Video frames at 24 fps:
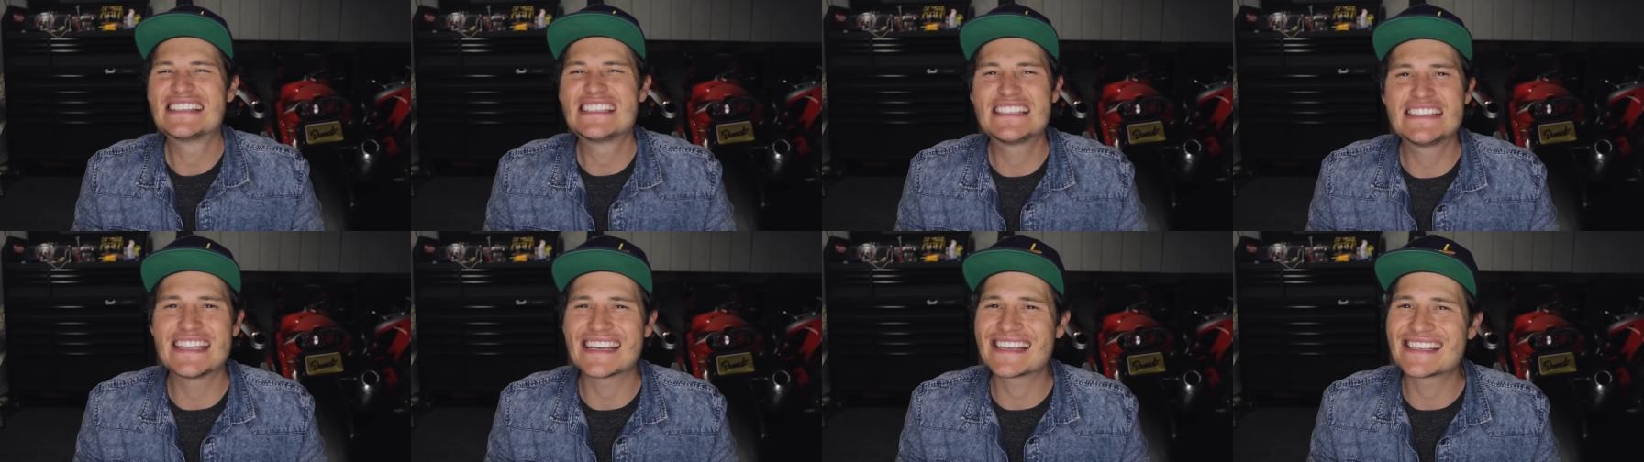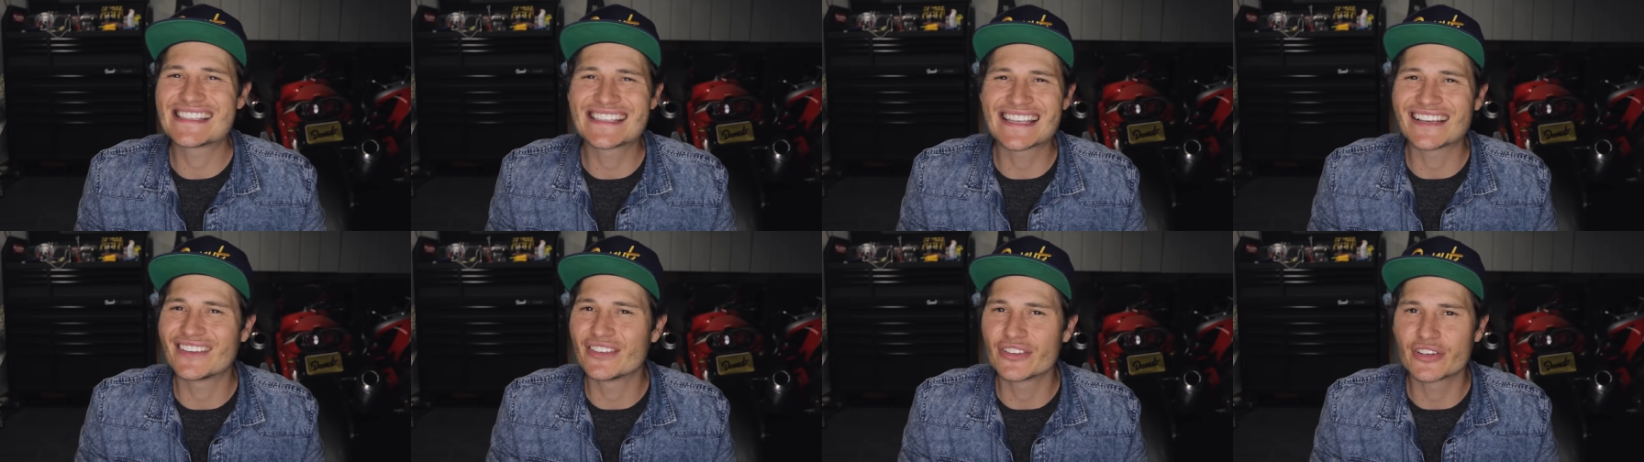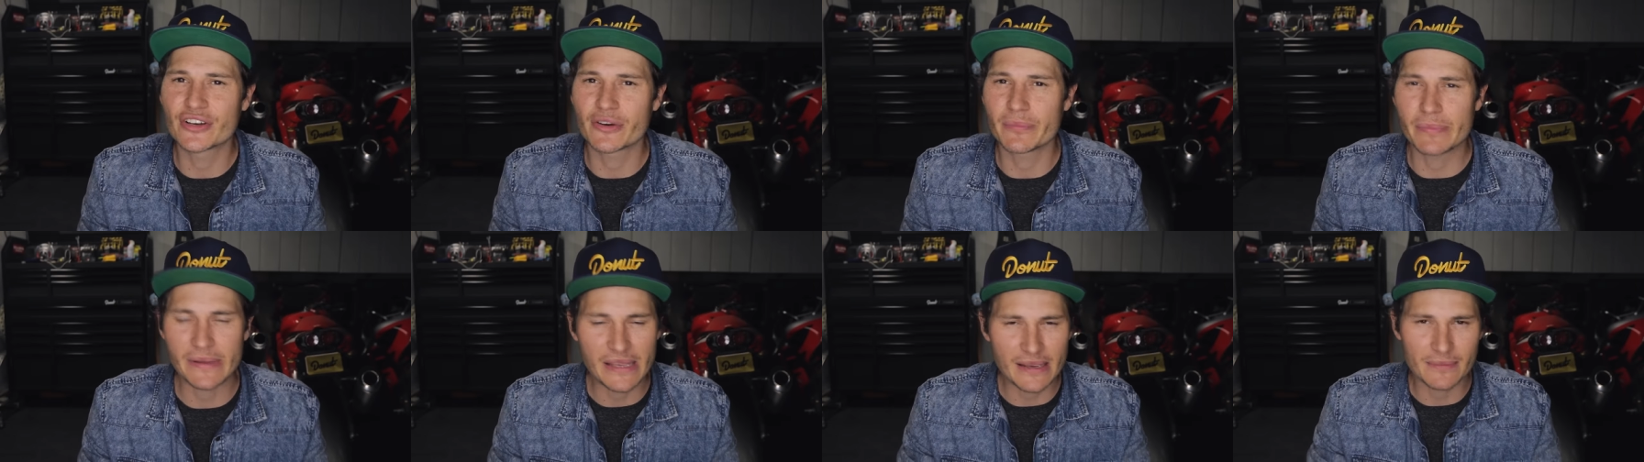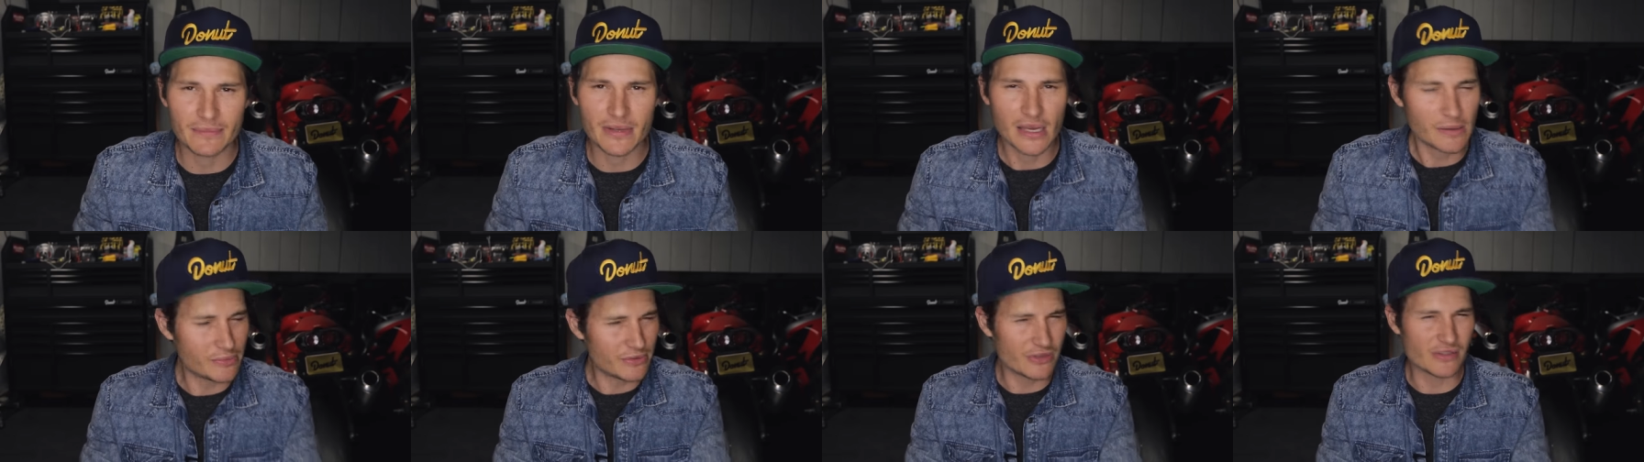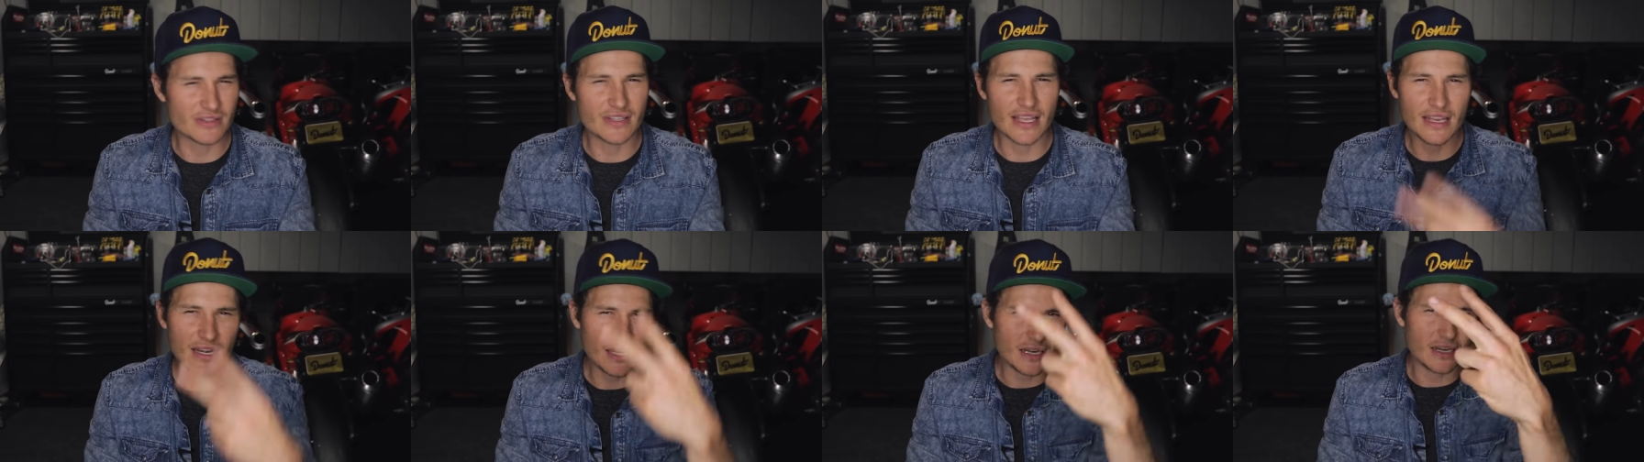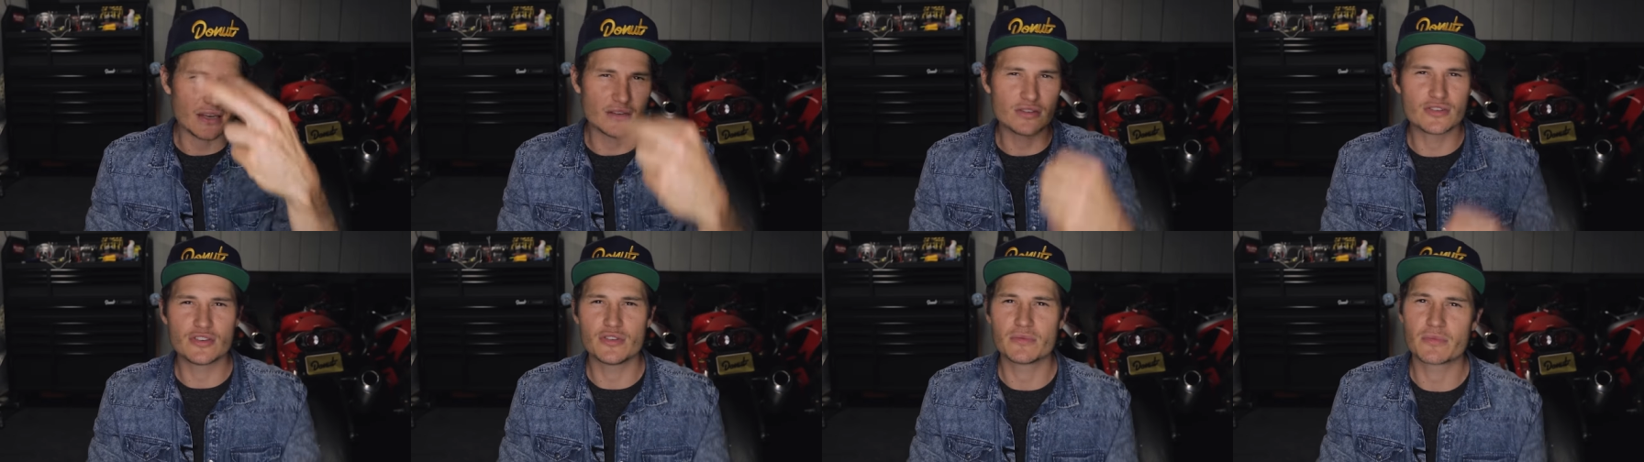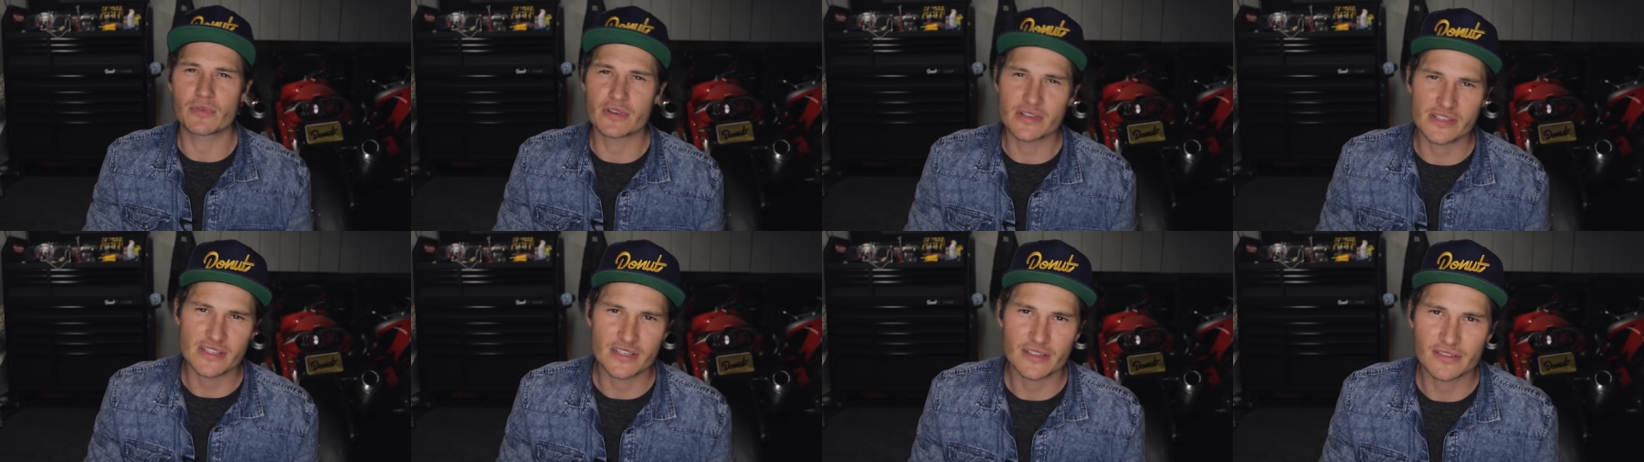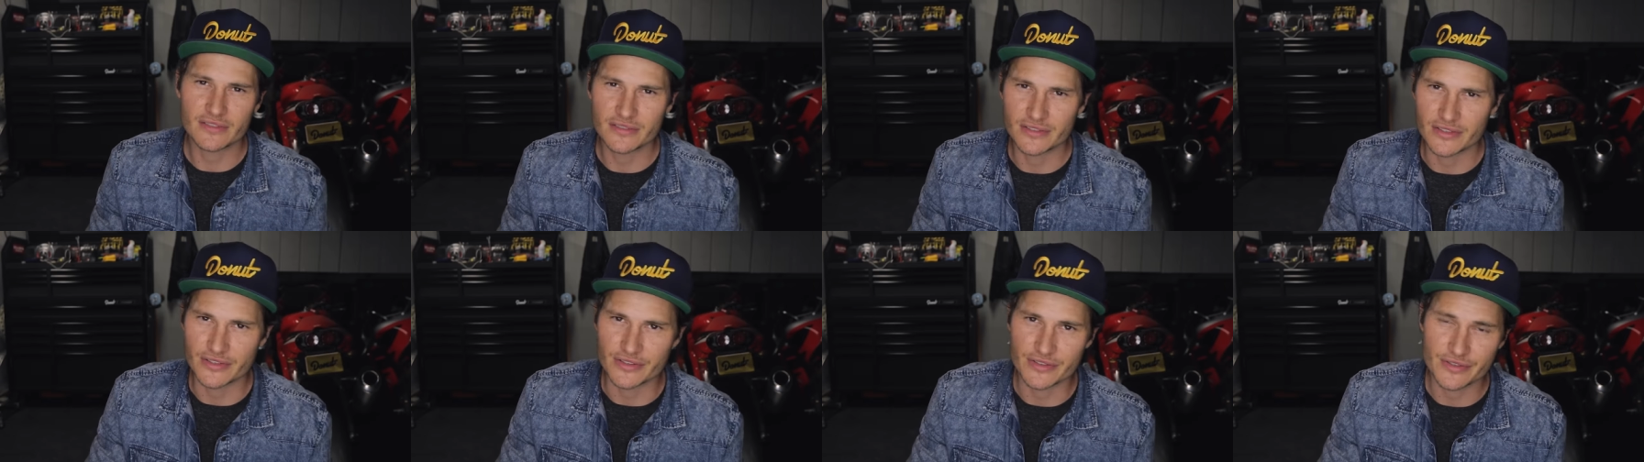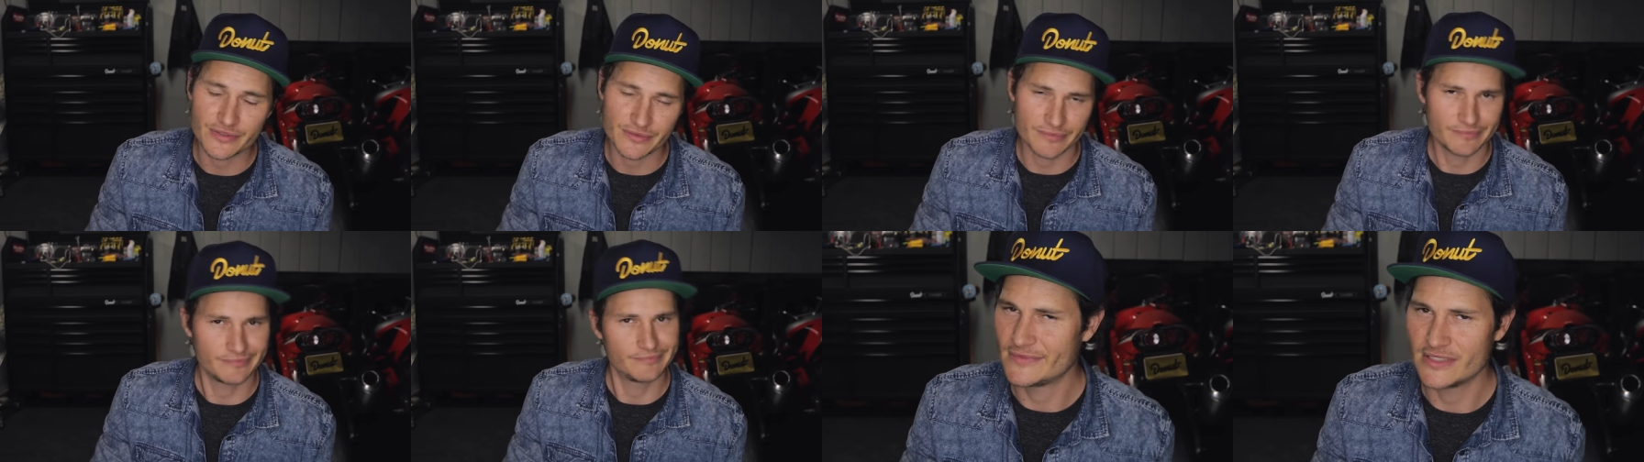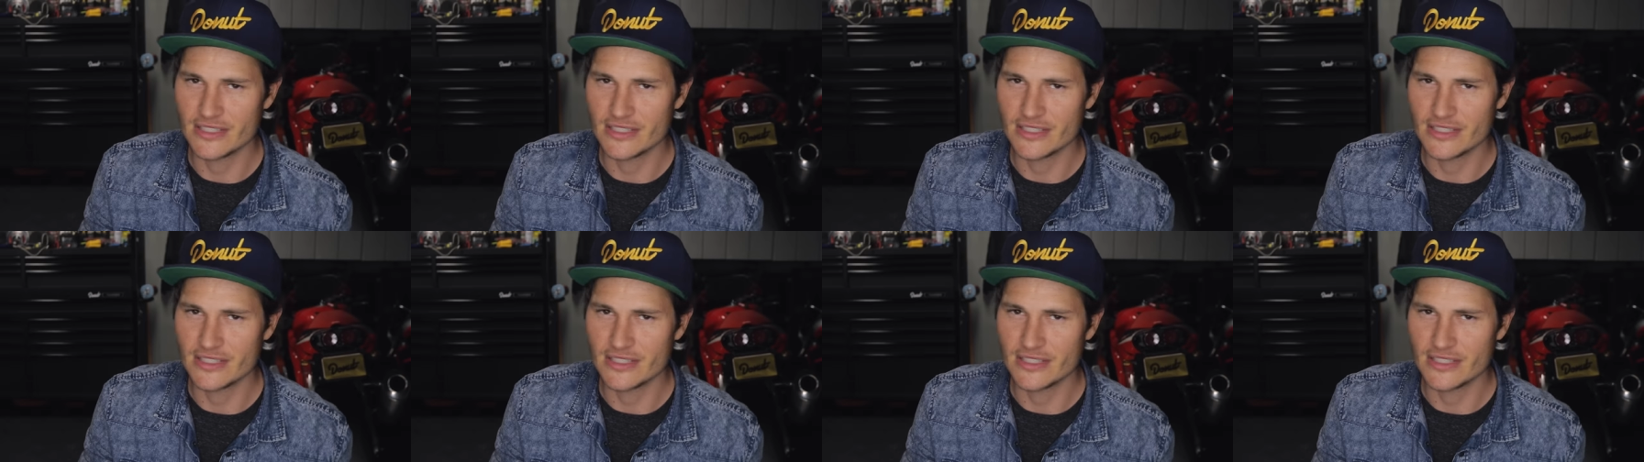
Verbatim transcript: six-cylinder B M Ws. They needed two more cylinders.